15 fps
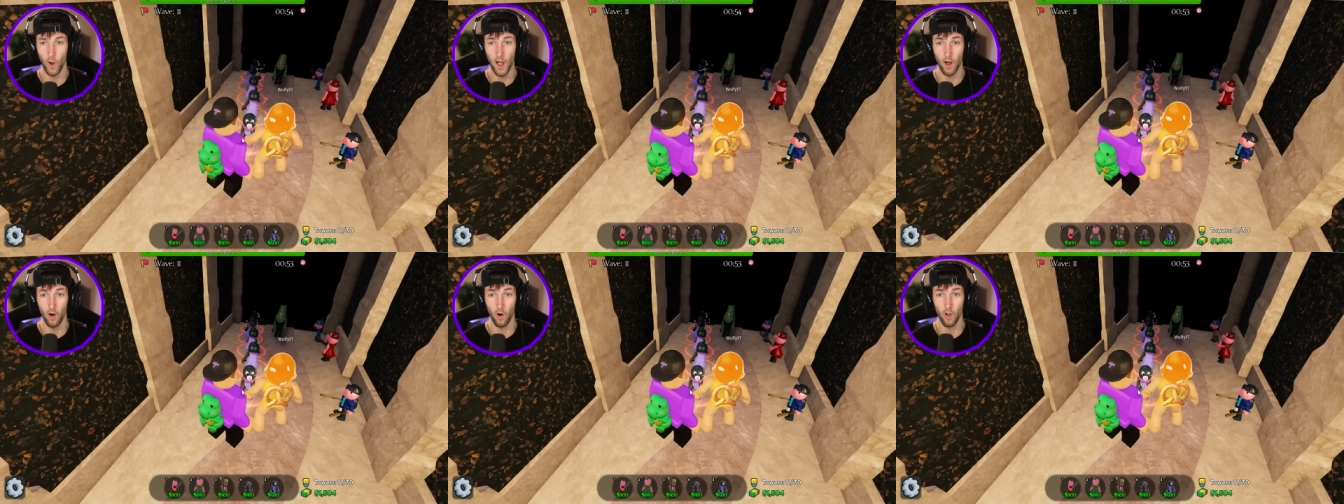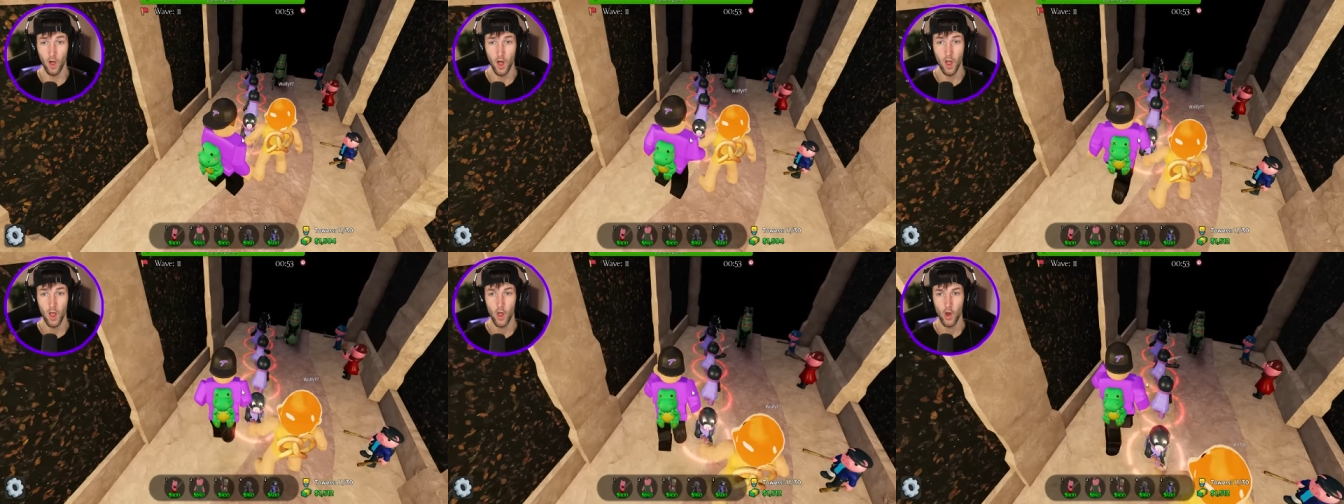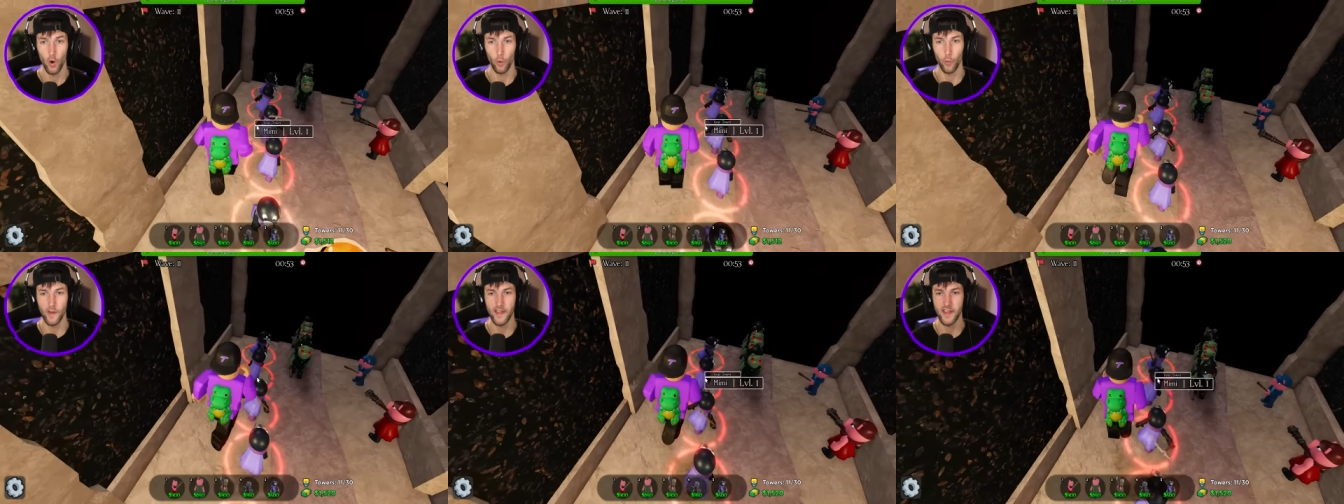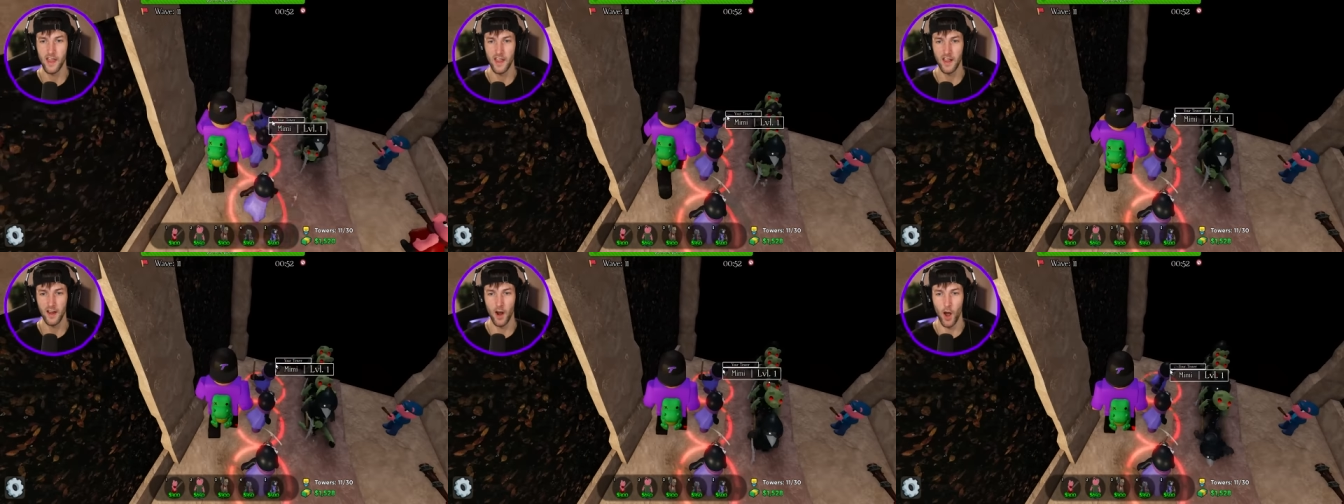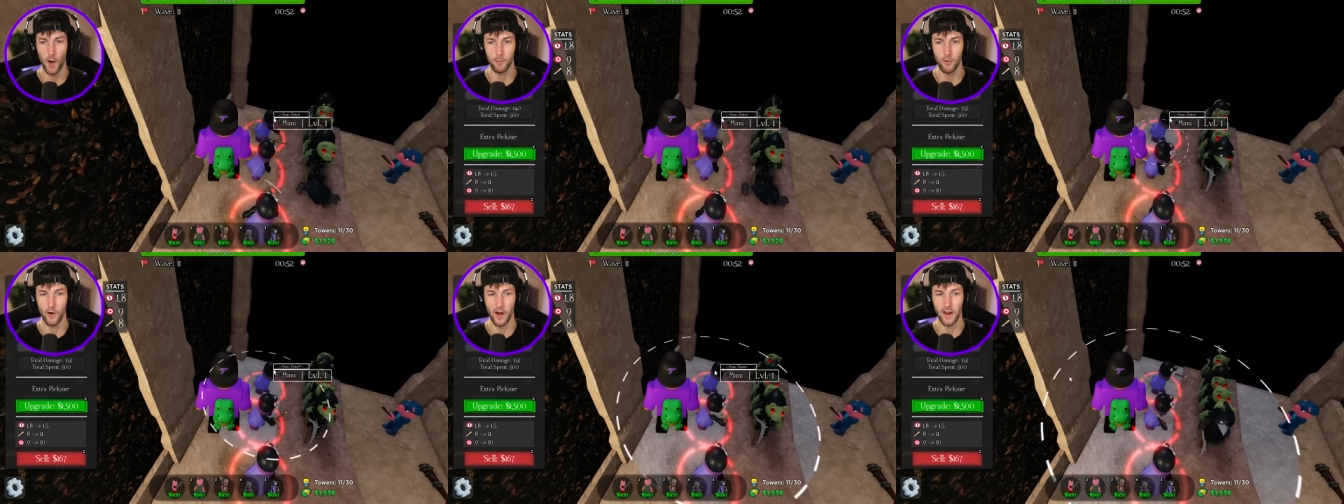Well, we can
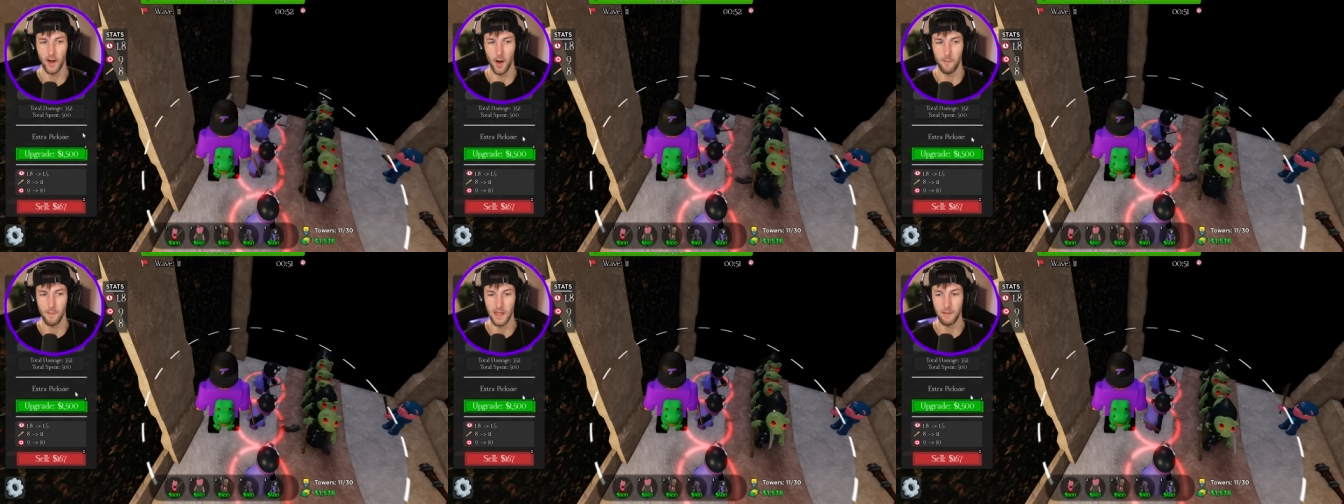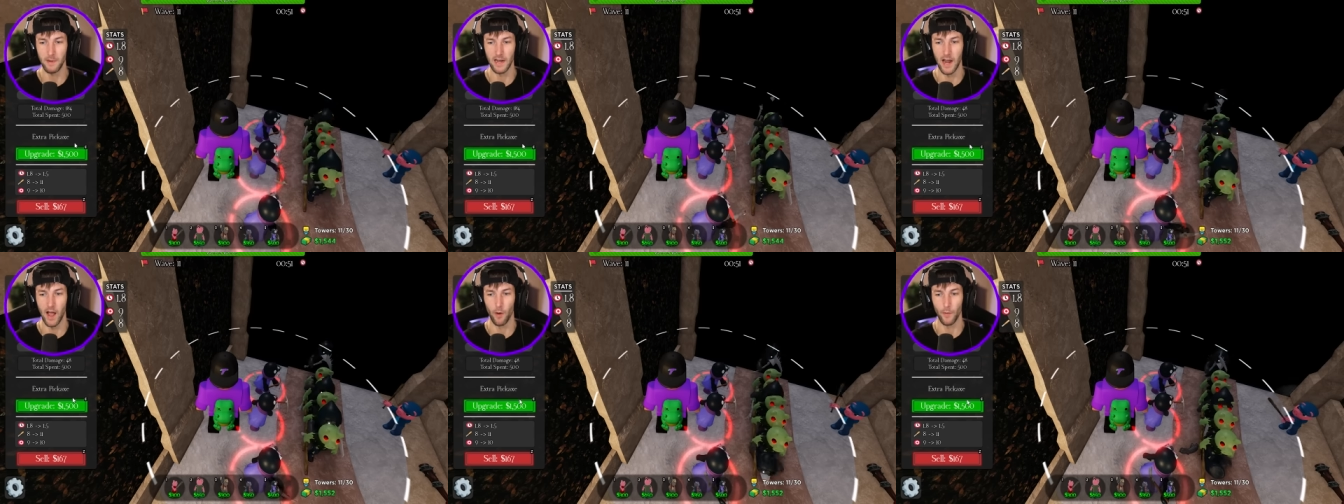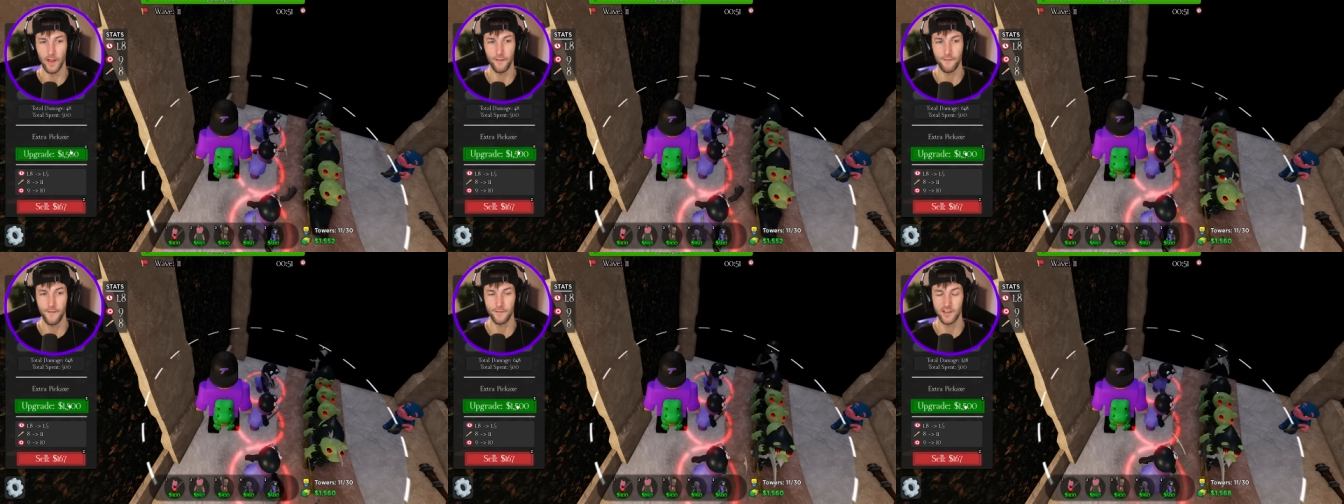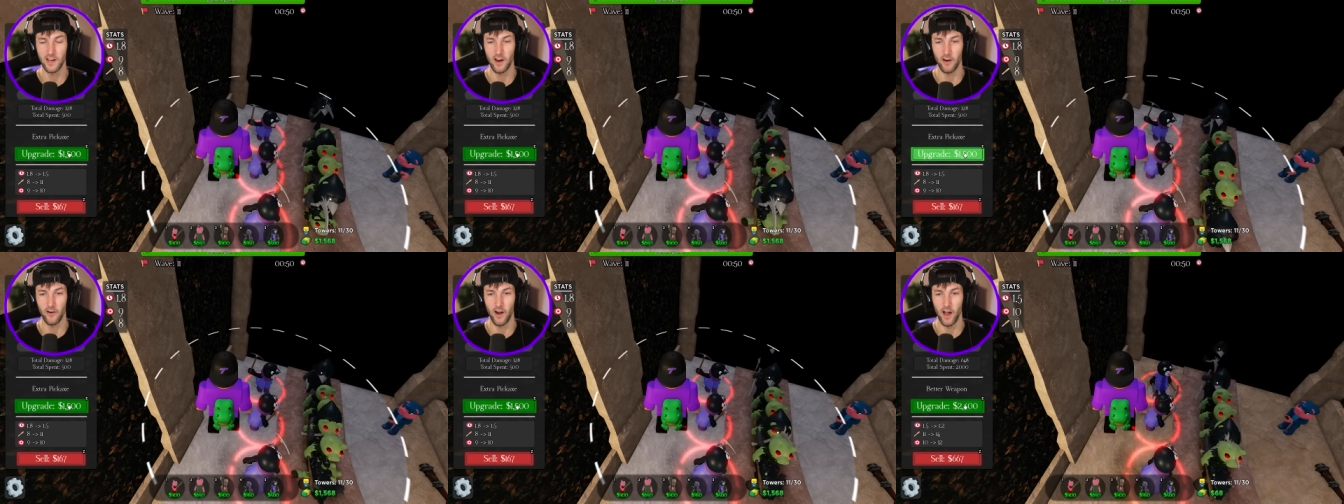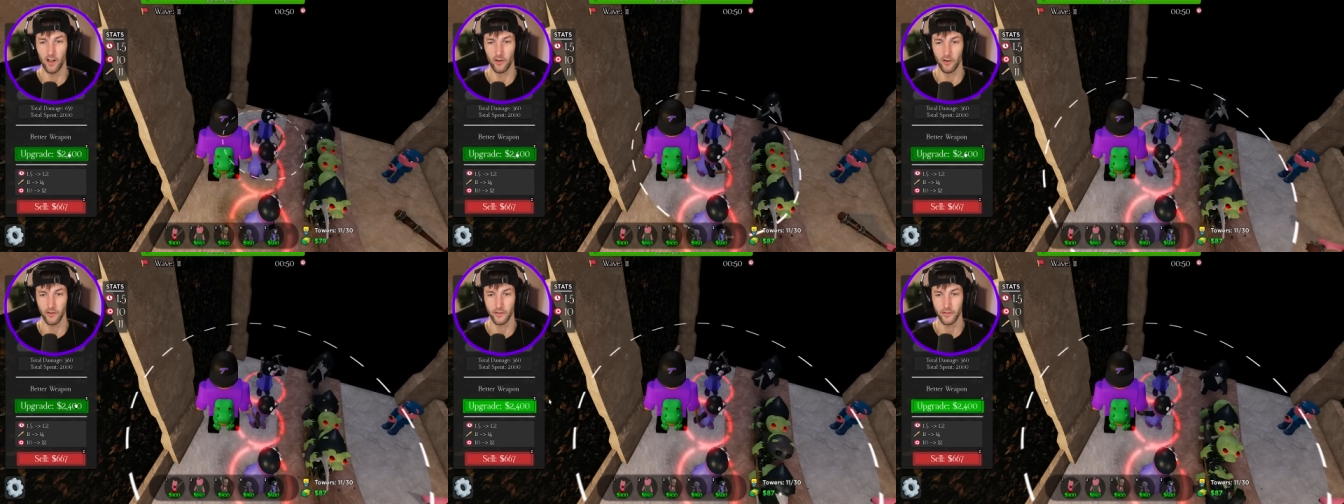upgrade a Mimi now. We have
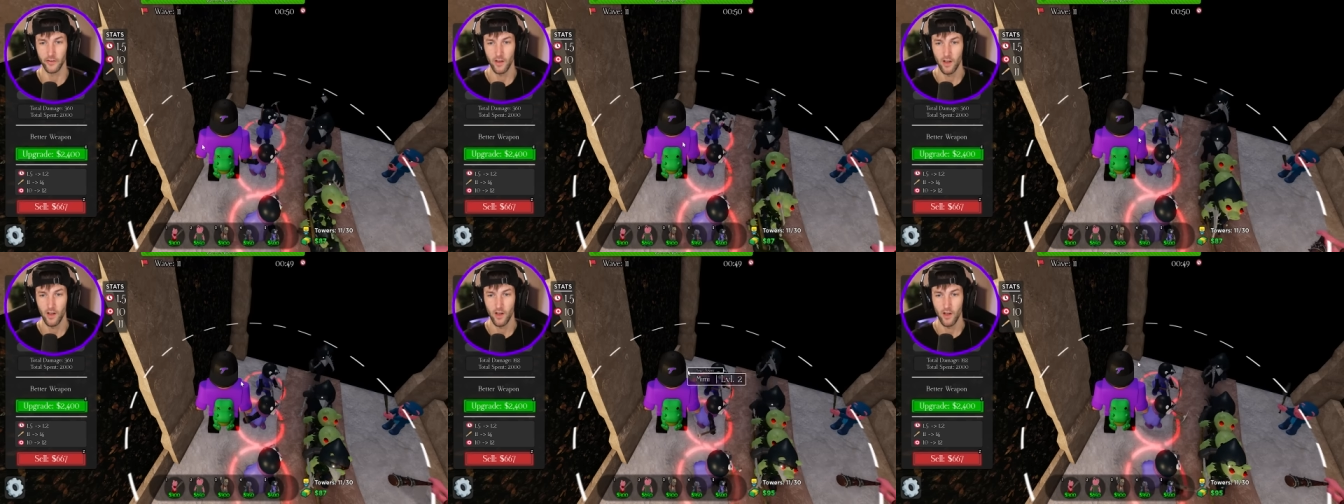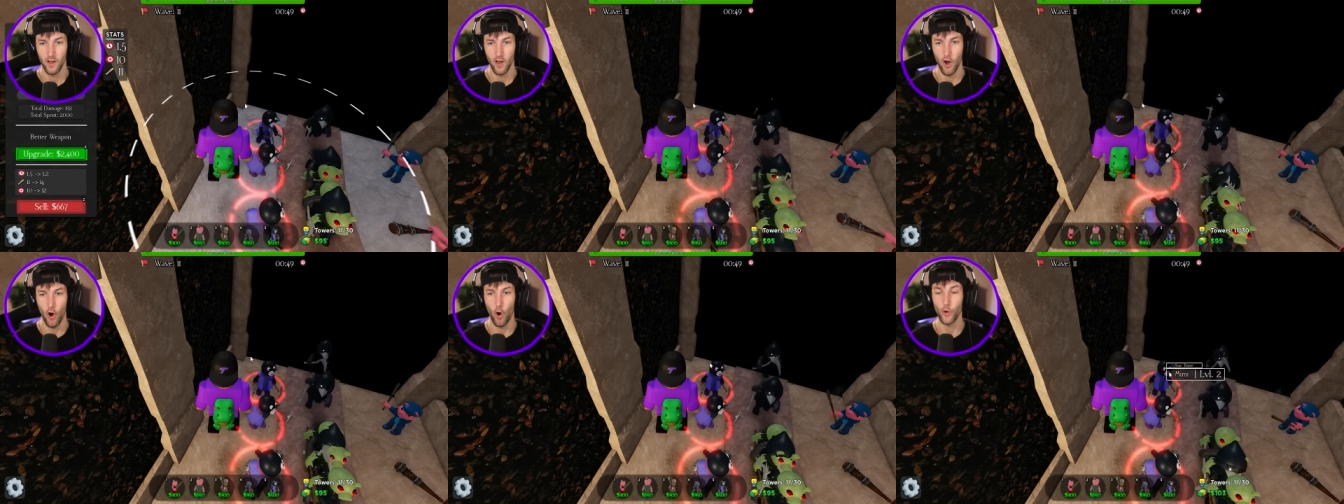$1,500.